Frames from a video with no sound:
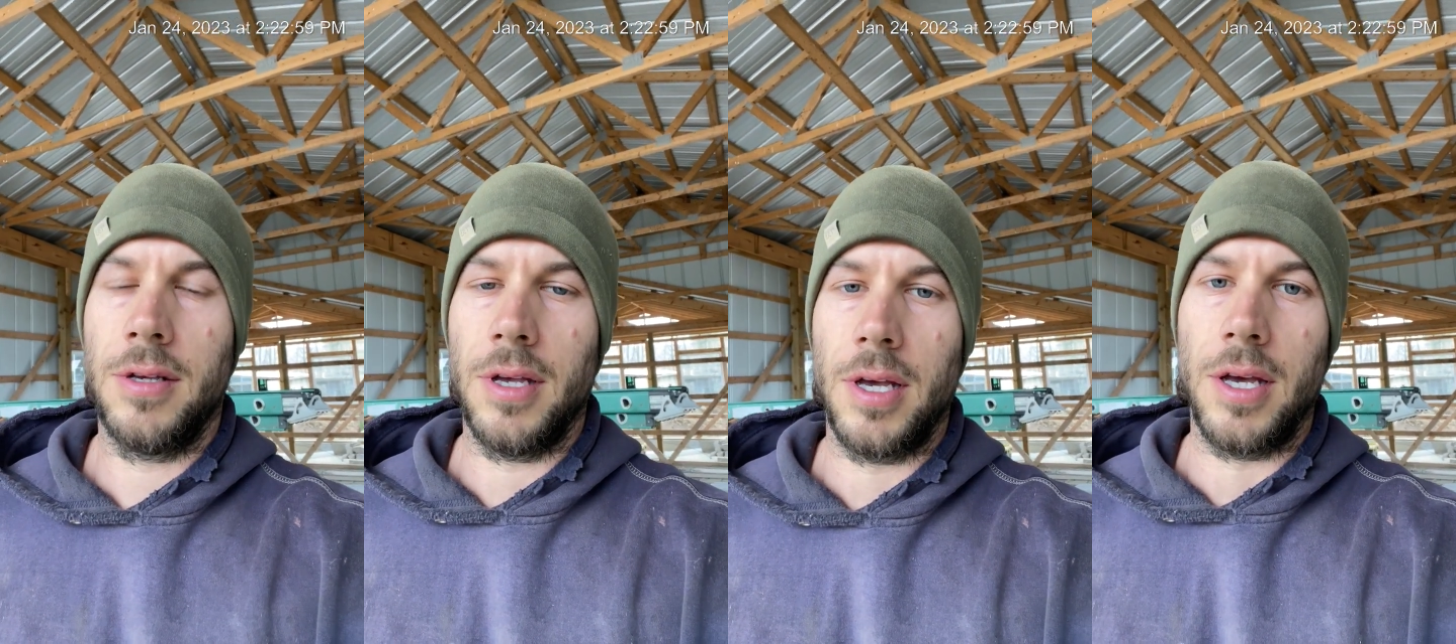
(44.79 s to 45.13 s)

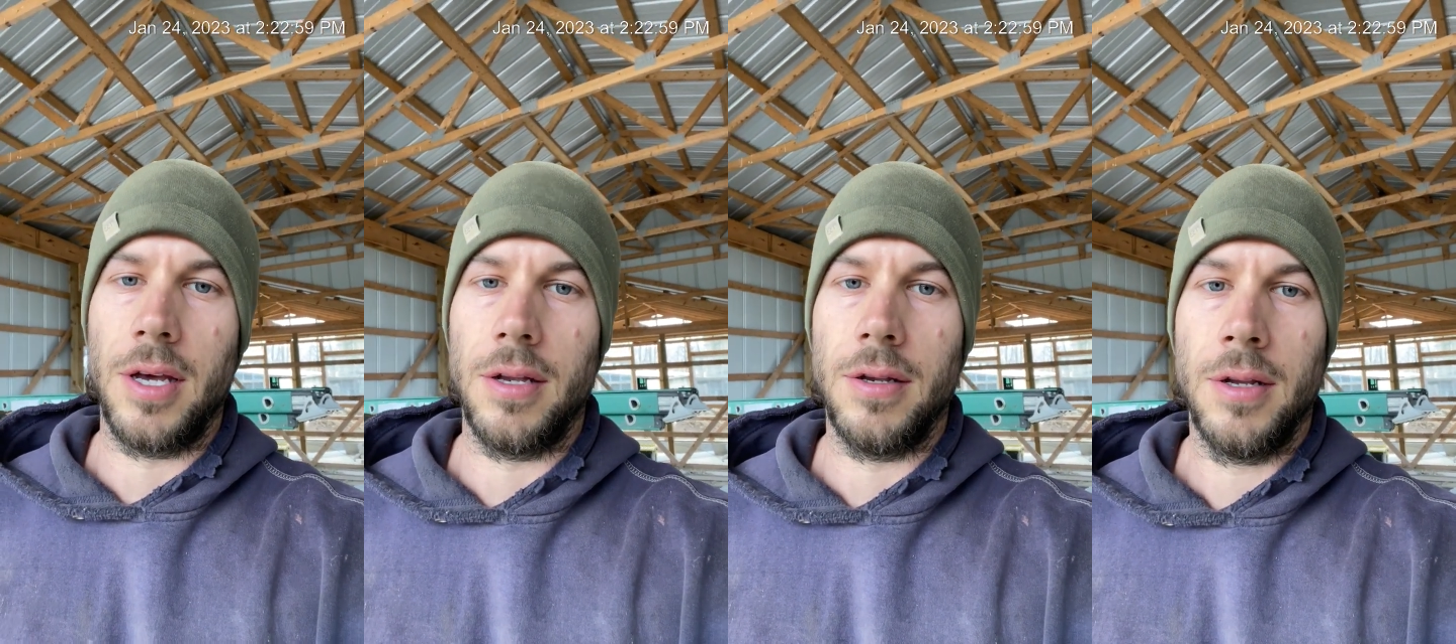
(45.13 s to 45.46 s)

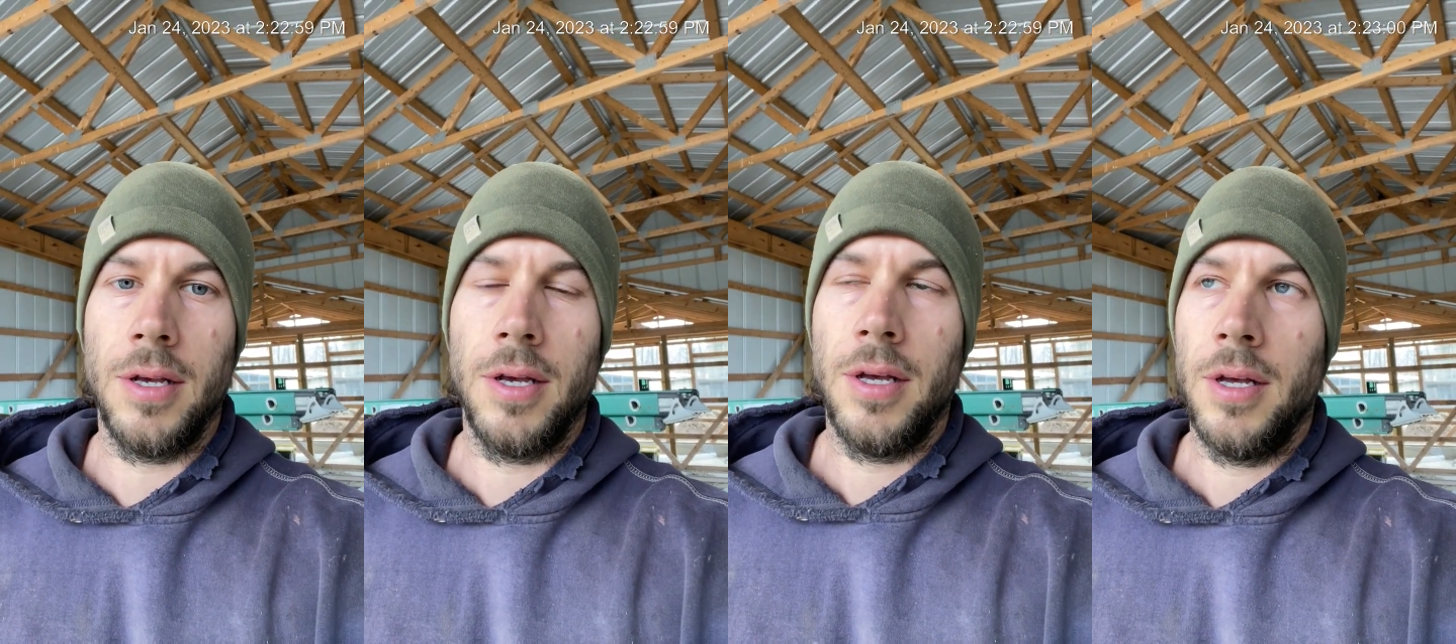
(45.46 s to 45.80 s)
and
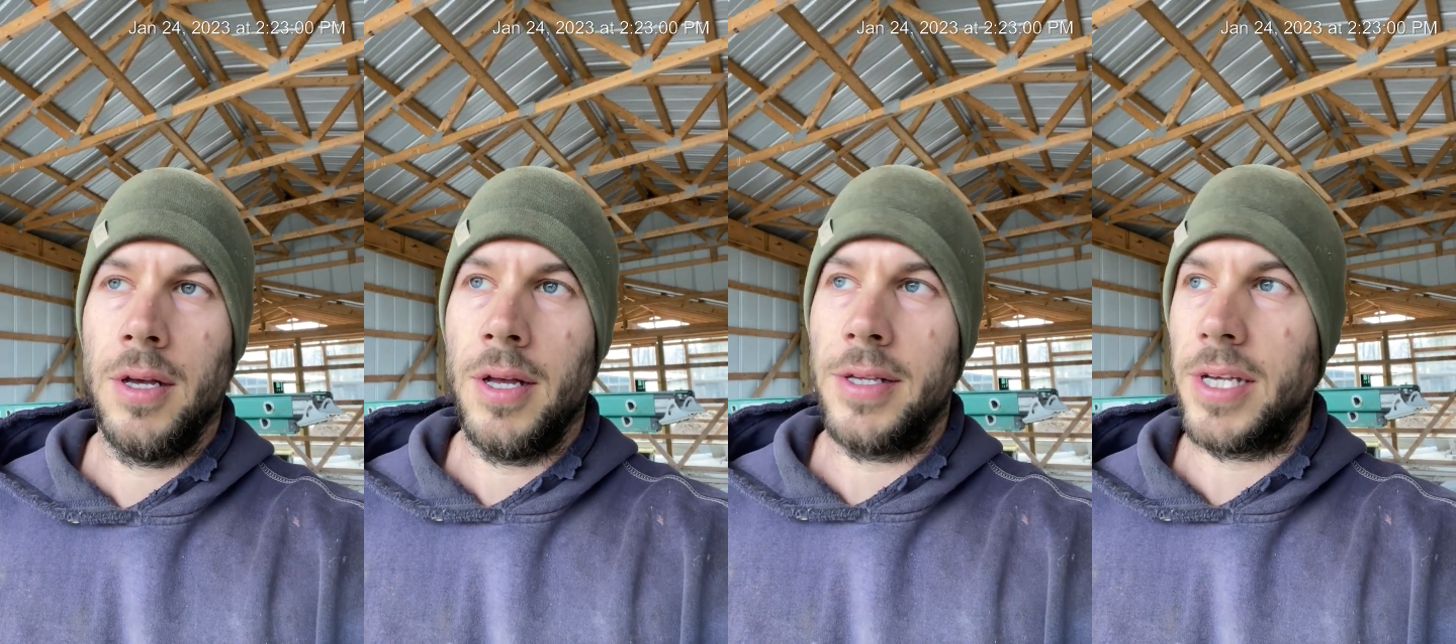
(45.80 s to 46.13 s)

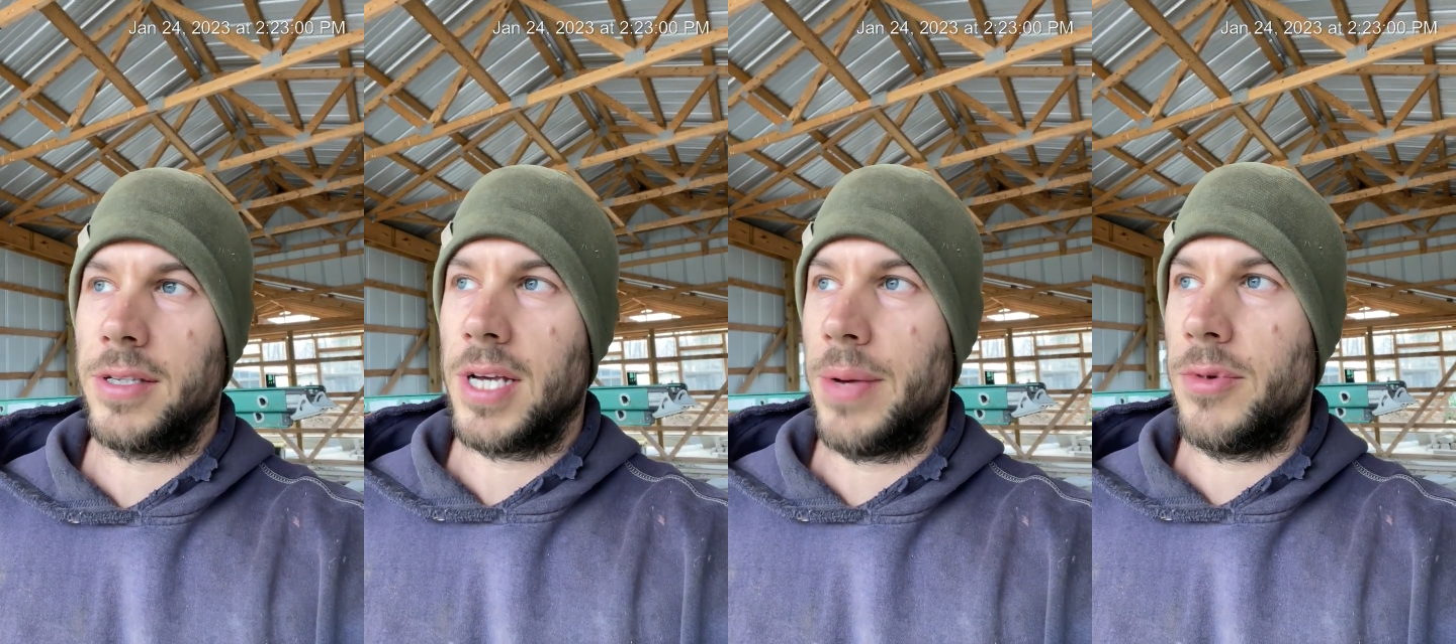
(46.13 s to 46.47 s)
it's
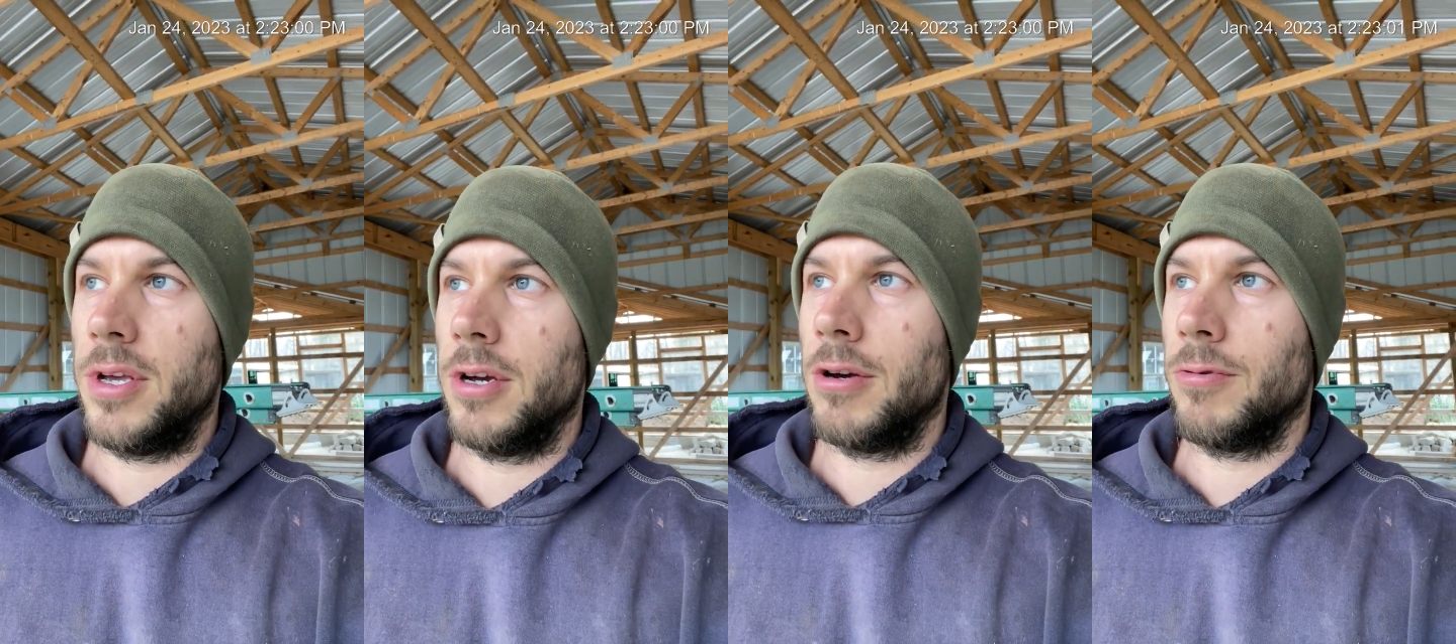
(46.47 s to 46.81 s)
that time of year.